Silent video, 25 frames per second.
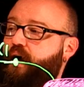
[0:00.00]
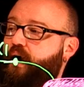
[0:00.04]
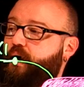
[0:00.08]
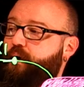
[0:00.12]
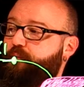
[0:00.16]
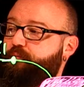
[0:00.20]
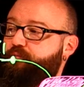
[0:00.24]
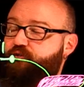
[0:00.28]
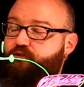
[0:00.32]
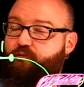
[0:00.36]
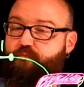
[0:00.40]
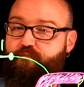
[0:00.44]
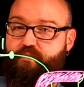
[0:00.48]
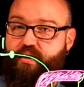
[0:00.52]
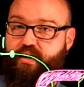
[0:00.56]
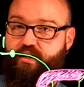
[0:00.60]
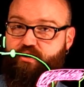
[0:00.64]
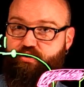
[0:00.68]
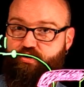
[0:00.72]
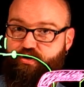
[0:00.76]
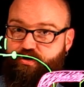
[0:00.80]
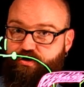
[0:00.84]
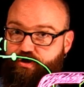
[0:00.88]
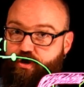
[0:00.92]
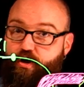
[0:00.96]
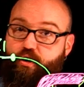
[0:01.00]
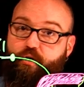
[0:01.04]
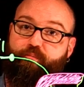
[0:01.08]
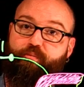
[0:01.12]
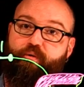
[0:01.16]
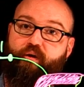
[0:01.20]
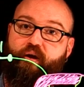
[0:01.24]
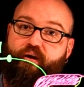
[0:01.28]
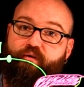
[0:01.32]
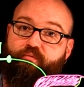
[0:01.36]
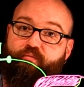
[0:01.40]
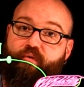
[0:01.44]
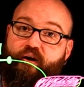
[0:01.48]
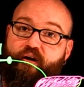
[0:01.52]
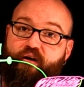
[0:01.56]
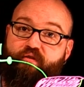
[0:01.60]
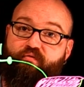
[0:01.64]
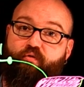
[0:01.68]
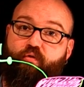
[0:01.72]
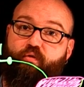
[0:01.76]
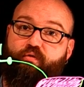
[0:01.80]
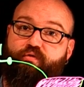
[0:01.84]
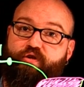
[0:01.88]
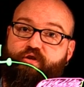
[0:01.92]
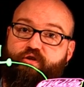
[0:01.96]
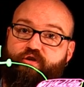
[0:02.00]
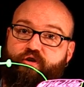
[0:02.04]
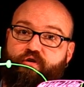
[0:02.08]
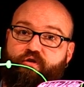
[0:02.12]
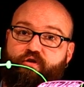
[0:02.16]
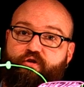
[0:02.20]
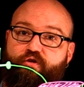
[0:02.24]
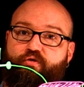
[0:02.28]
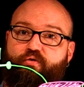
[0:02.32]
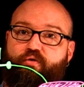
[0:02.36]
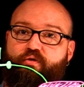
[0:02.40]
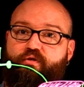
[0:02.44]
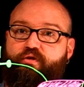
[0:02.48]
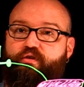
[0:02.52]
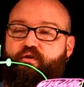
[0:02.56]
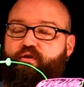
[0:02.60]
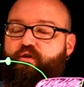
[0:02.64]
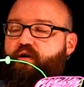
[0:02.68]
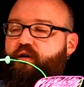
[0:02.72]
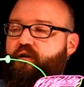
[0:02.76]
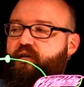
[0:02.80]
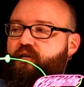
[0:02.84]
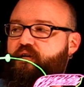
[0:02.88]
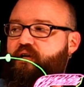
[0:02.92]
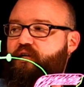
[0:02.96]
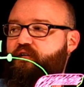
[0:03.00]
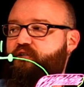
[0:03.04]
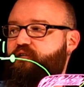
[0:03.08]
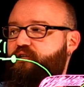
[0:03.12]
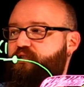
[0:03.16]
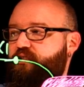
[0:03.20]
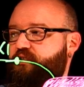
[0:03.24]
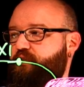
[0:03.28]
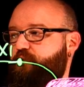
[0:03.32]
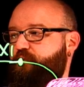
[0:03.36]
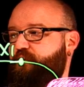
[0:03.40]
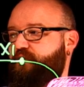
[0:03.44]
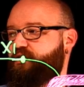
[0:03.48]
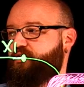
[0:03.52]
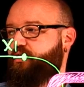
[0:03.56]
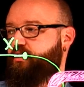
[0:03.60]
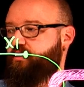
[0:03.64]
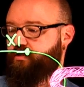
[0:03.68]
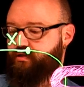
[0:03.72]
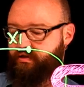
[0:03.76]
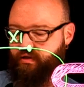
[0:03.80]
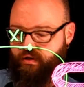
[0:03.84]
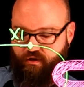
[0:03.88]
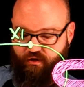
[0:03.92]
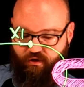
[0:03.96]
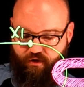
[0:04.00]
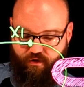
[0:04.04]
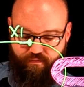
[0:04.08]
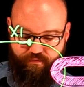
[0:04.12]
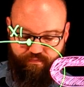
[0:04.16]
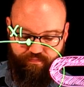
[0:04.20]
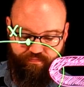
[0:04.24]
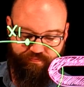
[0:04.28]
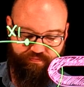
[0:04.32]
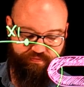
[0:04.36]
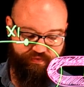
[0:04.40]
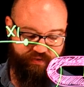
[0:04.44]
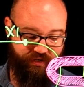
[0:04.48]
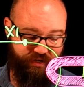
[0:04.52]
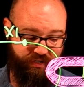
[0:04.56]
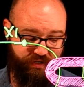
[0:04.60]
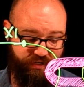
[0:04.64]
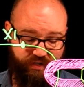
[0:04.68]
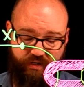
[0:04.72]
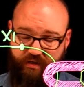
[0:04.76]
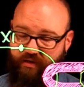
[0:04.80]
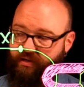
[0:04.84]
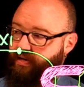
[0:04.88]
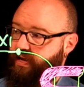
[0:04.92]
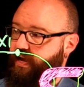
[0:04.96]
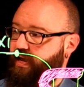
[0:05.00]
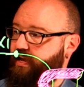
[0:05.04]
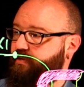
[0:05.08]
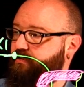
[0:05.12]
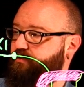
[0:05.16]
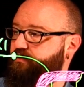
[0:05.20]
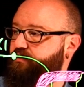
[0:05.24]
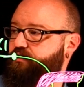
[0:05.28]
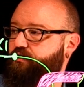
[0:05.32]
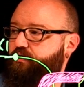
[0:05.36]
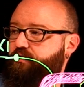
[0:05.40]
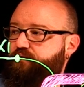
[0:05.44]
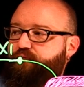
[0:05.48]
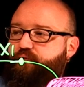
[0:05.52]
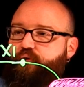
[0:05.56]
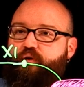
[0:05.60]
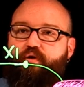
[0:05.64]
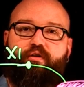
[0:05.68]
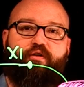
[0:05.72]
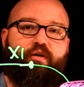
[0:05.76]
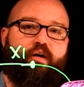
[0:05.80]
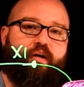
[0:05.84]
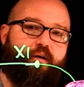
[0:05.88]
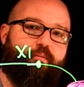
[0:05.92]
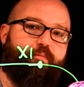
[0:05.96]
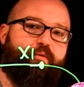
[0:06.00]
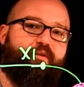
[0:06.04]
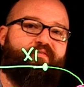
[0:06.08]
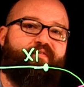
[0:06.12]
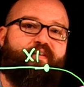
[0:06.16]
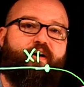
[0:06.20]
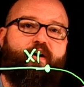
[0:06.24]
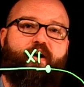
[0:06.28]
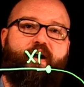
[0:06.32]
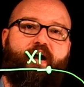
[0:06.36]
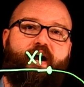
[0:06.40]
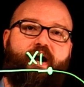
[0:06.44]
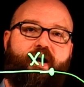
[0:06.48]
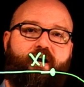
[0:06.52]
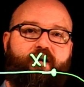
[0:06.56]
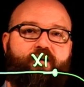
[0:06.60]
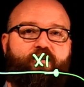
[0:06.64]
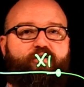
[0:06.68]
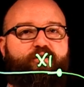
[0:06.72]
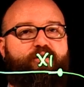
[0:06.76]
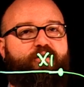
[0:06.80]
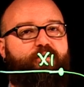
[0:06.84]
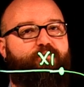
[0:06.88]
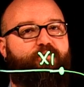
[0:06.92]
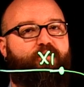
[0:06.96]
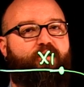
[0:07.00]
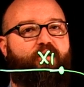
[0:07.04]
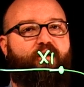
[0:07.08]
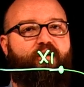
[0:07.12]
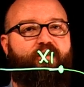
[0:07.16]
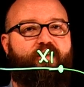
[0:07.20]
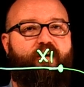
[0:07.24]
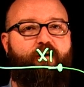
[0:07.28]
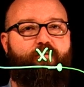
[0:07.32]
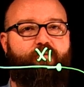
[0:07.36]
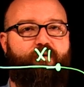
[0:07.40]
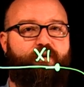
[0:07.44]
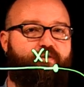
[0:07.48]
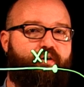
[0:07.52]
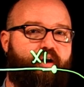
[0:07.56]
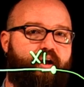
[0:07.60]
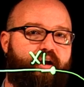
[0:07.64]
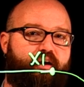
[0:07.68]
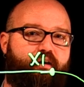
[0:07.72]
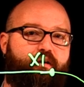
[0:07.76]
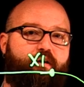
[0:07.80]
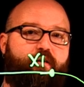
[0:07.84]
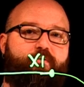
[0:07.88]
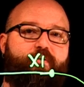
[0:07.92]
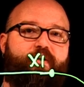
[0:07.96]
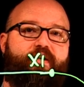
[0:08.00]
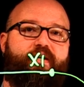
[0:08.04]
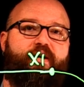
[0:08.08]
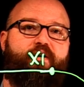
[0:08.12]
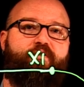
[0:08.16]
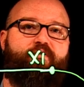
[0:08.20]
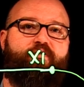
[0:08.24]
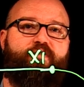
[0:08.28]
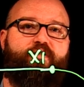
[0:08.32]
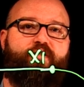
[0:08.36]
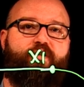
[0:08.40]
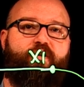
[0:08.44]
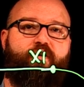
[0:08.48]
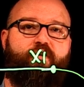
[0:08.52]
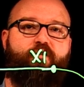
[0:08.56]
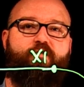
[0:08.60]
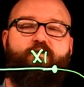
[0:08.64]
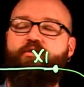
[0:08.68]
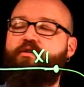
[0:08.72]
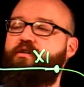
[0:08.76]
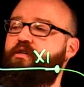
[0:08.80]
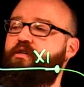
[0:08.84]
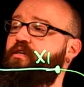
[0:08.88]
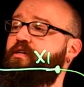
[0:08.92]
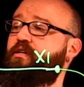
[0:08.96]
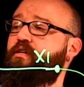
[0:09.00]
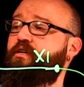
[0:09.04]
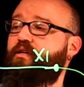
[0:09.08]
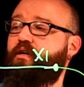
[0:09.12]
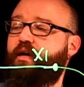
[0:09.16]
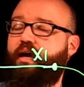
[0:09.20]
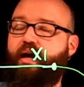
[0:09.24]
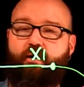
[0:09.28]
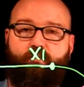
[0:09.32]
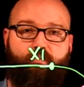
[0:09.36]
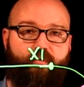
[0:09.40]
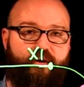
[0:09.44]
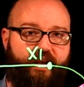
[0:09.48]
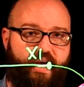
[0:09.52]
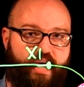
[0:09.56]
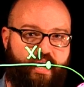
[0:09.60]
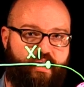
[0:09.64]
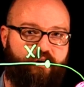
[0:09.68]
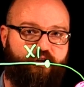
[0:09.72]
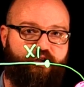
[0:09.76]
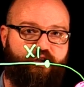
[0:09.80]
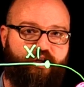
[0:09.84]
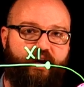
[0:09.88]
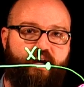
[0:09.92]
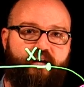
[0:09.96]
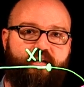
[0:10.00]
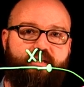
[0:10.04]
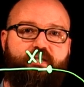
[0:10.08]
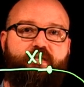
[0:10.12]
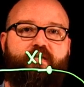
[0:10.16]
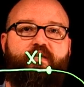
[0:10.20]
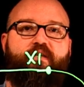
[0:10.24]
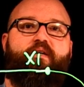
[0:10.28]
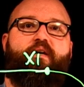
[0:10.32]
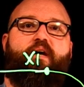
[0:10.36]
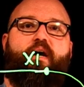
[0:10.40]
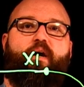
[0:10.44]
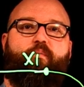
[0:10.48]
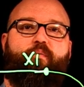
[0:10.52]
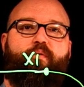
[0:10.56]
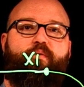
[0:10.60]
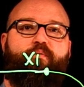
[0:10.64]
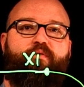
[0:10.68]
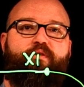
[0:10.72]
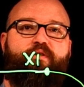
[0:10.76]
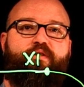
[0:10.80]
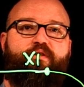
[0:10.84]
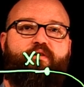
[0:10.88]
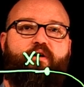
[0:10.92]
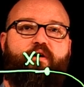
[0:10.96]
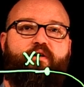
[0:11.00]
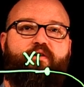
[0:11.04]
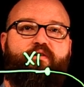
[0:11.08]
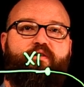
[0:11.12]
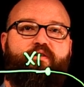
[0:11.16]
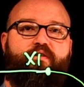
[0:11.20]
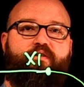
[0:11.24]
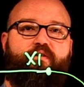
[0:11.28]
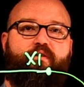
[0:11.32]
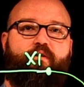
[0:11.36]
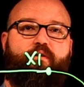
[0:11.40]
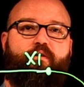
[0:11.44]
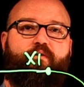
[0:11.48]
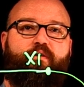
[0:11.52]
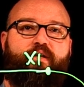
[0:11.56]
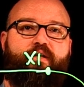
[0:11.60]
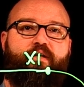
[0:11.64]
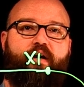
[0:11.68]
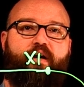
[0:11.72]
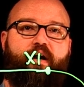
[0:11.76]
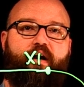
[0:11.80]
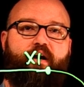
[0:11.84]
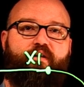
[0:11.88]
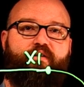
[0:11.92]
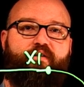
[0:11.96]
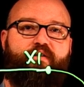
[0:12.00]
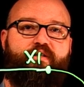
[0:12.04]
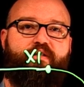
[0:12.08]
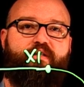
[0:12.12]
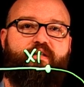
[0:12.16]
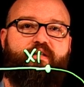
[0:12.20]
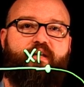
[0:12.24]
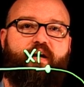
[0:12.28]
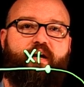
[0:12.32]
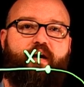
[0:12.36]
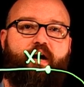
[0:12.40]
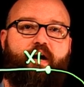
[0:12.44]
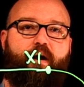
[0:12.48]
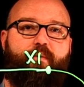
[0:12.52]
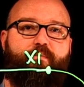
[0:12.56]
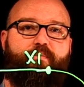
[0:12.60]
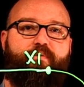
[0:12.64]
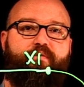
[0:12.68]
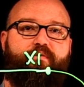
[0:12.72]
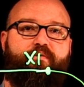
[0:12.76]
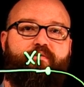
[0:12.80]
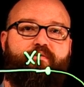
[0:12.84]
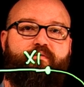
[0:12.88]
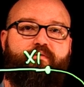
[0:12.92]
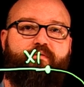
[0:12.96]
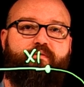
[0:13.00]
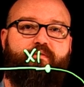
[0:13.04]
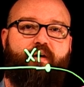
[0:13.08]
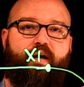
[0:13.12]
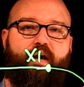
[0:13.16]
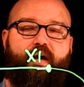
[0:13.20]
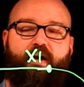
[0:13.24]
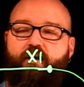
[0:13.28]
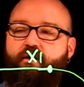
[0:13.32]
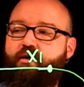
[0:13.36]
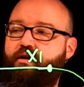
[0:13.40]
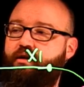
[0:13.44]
So make sure you're not applying rated voltage under short circuit conditions. So we start at zero, okay? So if we were talking about a variac or something like that, we'd crank it all the way down to zero, okay? We'd energize and we would start to slowly dial this thing up, okay?